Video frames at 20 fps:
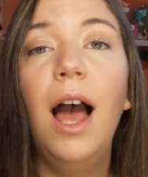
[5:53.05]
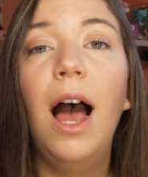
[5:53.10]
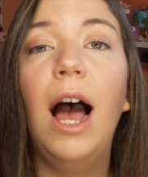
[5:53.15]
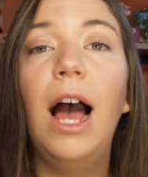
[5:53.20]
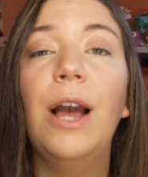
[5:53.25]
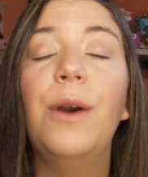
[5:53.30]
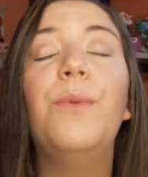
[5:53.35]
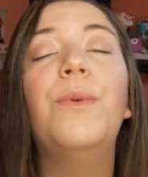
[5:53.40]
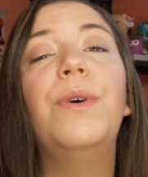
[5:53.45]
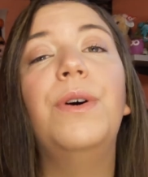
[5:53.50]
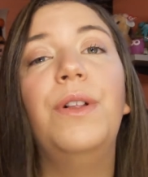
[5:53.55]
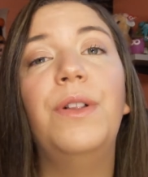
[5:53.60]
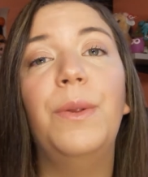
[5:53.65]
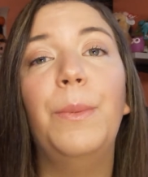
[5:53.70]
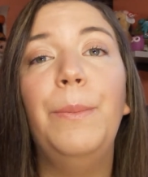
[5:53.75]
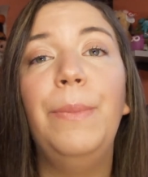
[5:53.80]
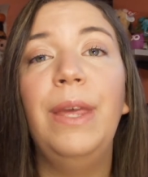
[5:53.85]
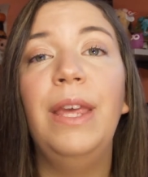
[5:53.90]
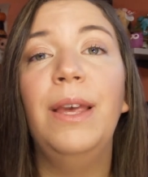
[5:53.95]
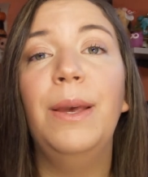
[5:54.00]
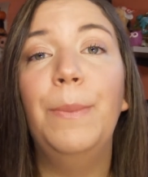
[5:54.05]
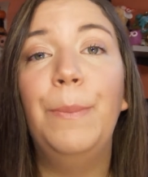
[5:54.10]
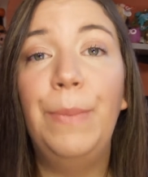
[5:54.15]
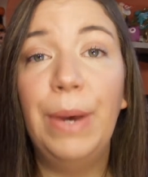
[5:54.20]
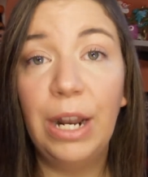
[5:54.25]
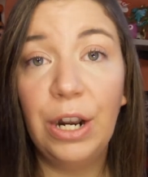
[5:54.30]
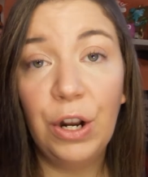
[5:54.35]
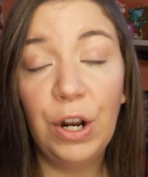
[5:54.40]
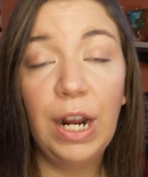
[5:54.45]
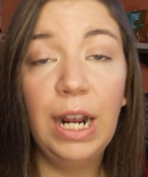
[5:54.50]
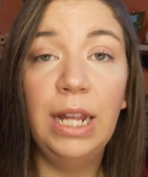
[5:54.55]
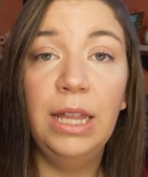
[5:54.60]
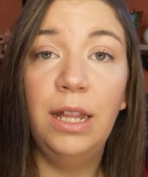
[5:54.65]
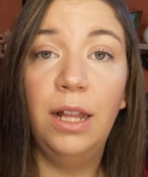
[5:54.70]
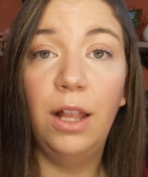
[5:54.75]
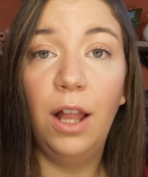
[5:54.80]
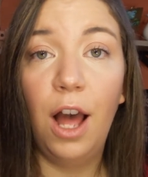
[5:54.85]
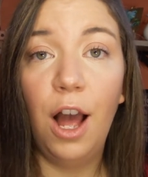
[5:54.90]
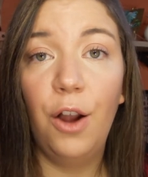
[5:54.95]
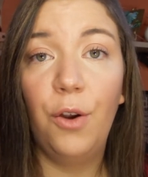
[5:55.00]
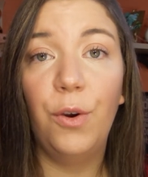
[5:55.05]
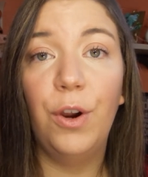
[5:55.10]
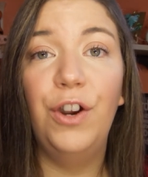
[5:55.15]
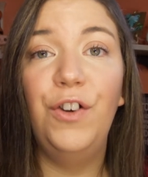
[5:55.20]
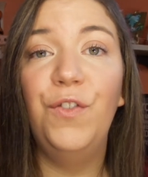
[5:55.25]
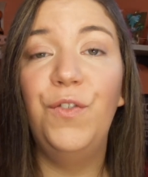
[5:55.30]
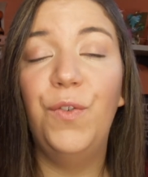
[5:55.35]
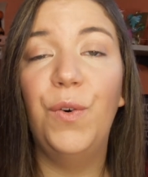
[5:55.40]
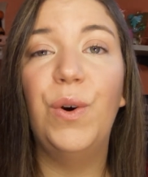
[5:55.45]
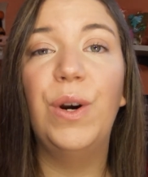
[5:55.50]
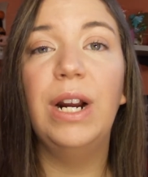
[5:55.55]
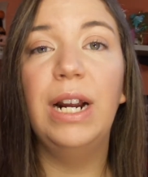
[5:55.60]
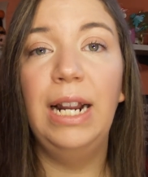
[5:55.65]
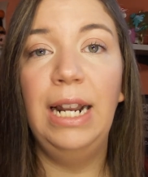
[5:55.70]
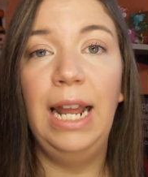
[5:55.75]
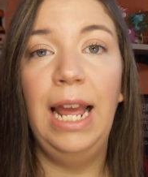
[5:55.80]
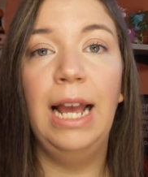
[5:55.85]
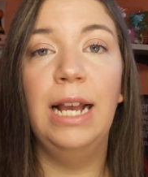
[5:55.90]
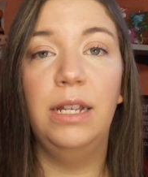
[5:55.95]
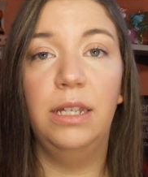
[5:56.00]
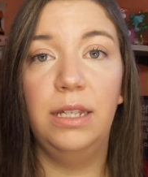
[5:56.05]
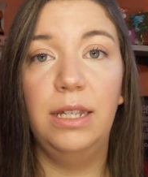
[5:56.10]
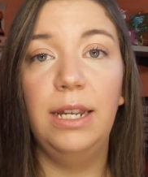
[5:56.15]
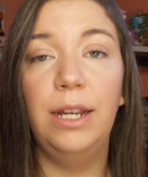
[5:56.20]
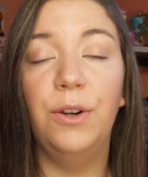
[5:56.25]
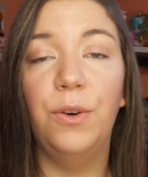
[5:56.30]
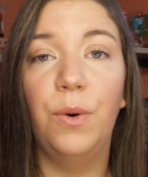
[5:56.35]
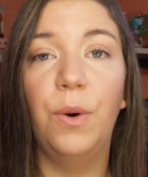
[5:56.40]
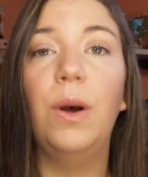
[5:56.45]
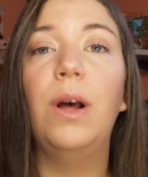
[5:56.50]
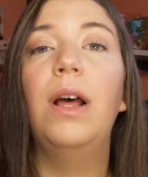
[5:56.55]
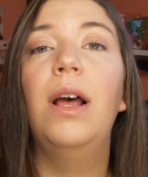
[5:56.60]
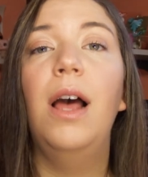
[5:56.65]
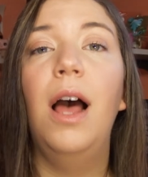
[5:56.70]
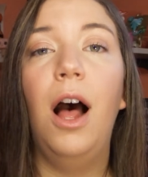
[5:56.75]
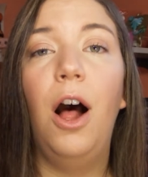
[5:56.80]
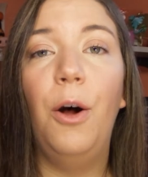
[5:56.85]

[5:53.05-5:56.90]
I will be better in the long run for it, as you know,